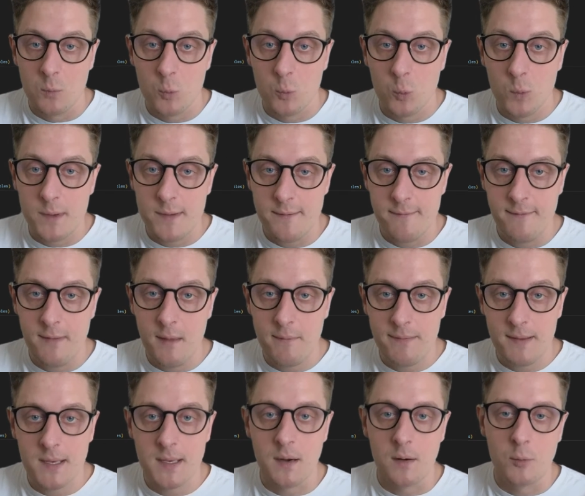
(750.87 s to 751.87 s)
we
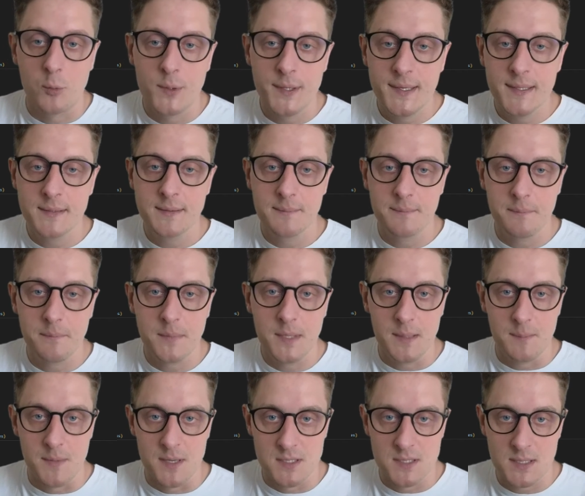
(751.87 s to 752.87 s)
feed a real
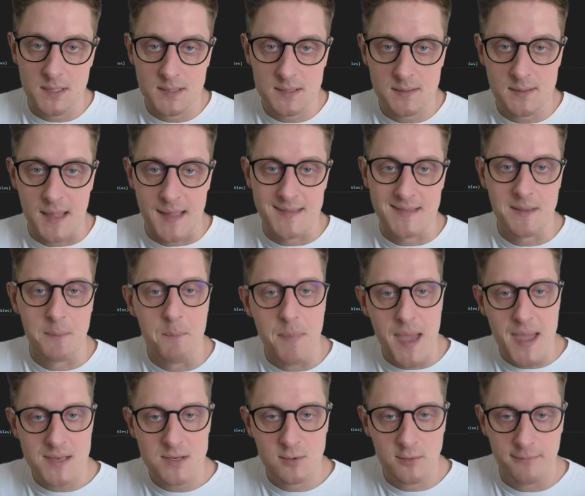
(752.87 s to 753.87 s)
images, that's a
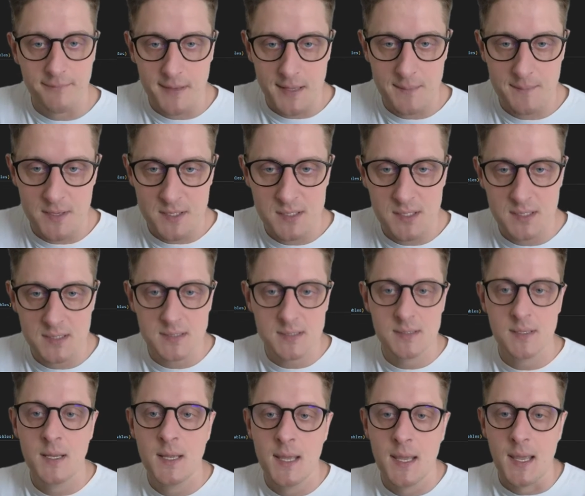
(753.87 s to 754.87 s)
batch of
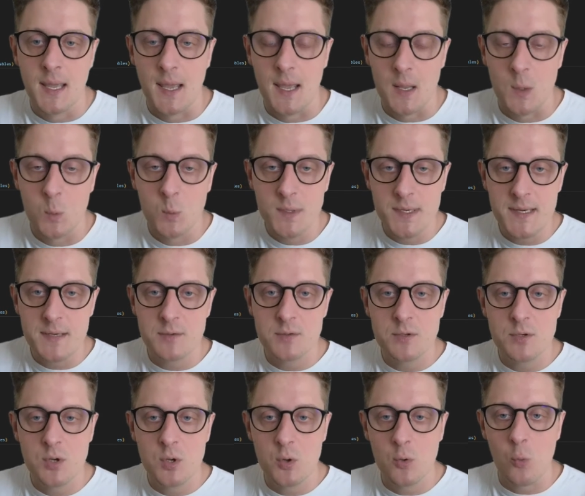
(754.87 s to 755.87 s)
images, and we need
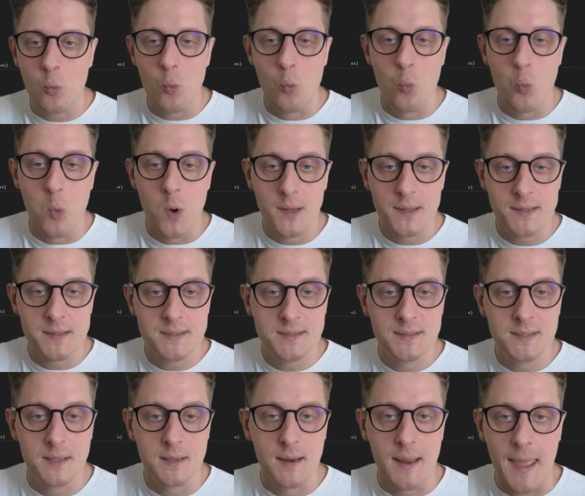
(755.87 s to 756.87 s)
to know what is
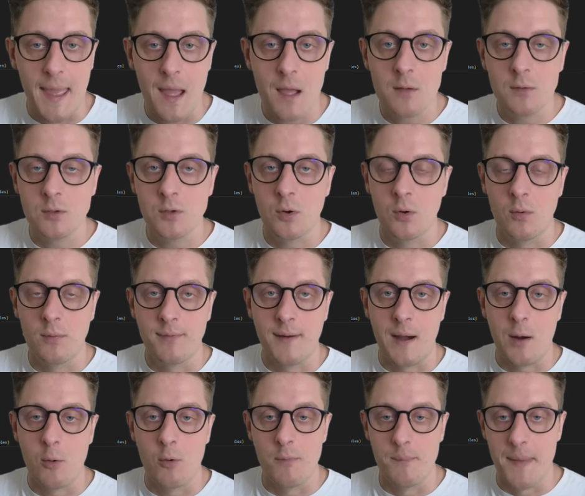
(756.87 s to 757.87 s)
the count of
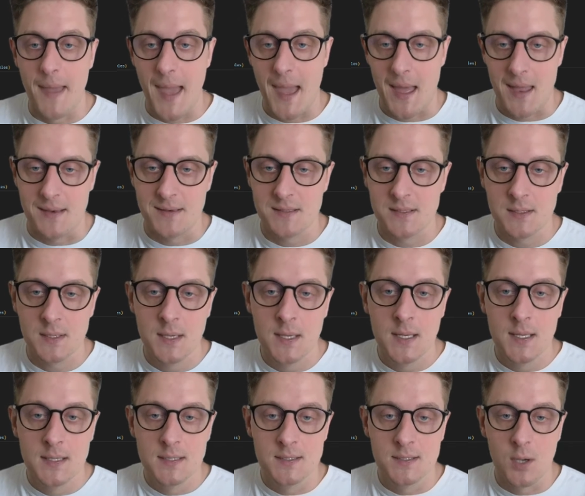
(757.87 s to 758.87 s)
our batch.
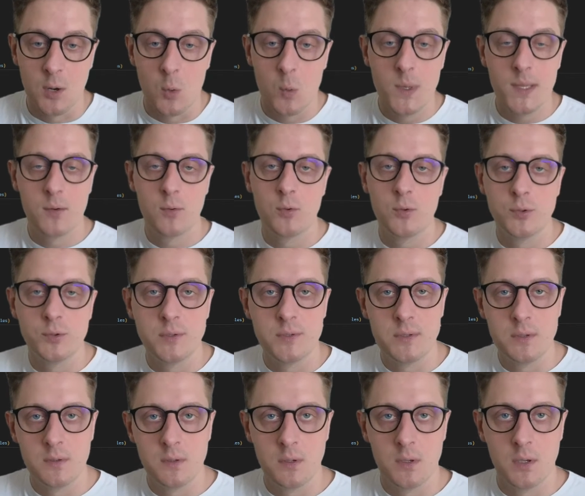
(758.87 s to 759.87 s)
So we
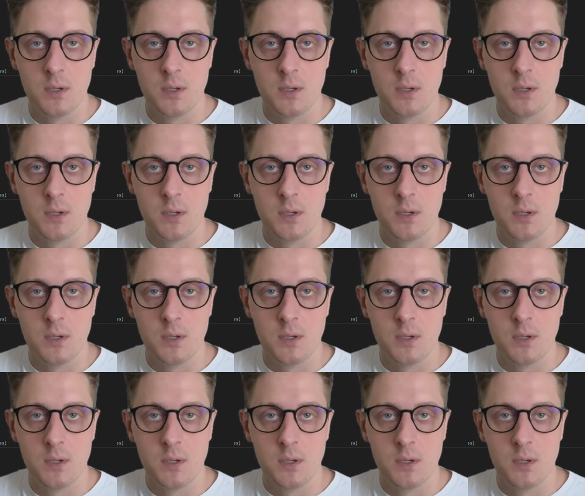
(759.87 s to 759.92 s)
could